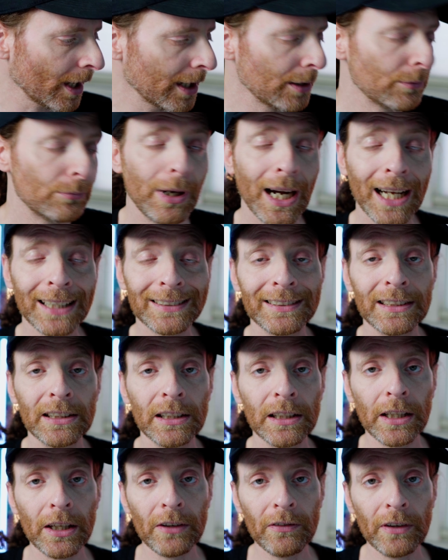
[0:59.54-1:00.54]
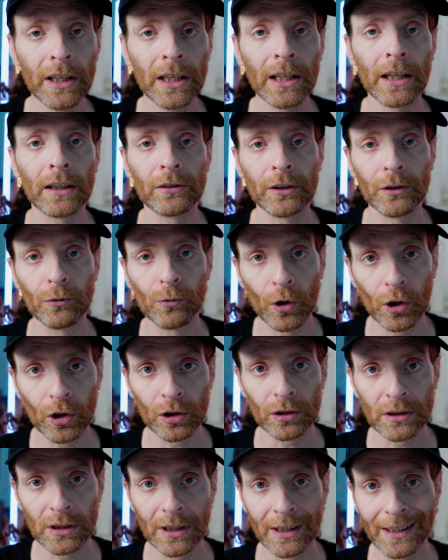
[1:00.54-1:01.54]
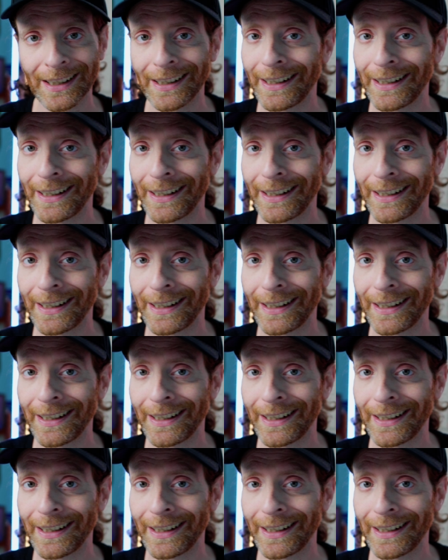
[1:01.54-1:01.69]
but giving a reward,